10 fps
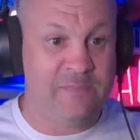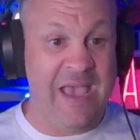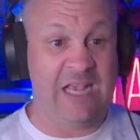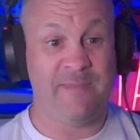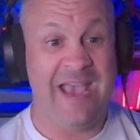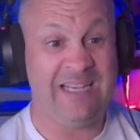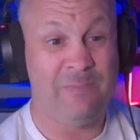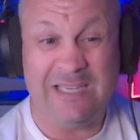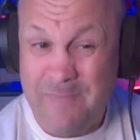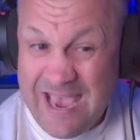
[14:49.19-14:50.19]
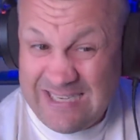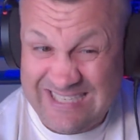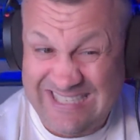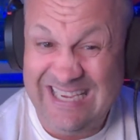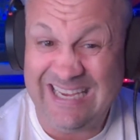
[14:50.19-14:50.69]
because a bags is a
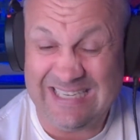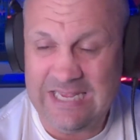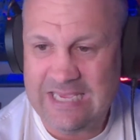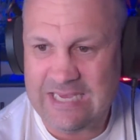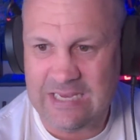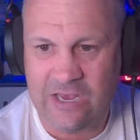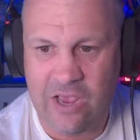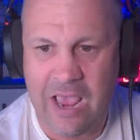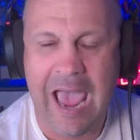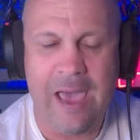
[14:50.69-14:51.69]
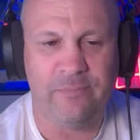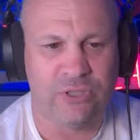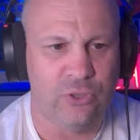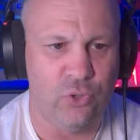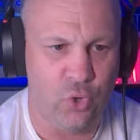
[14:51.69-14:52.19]
6, and he kicked an
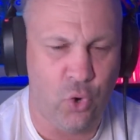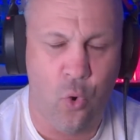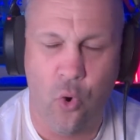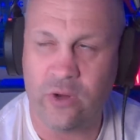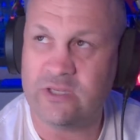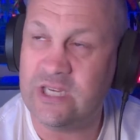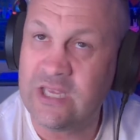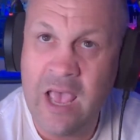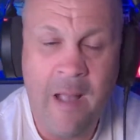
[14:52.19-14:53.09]
absolute corker 6.